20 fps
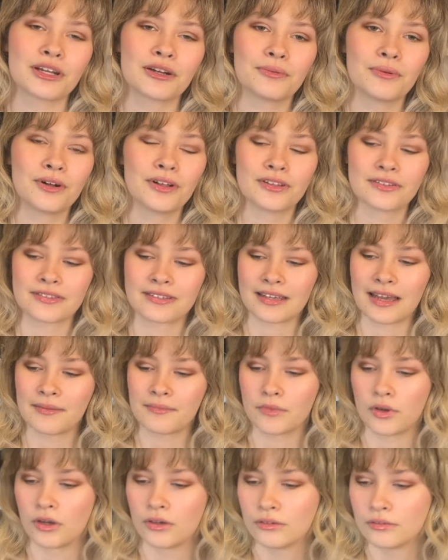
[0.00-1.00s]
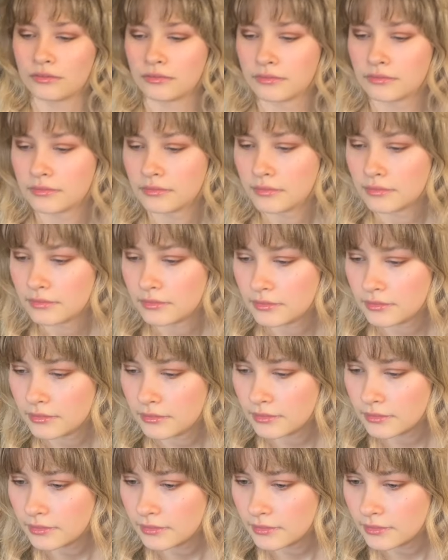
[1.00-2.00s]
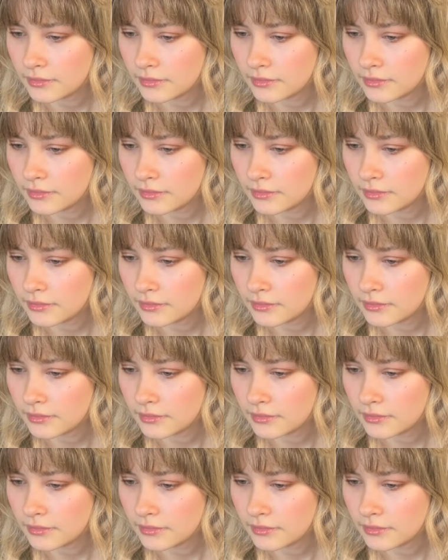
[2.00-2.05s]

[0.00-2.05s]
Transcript: Oh.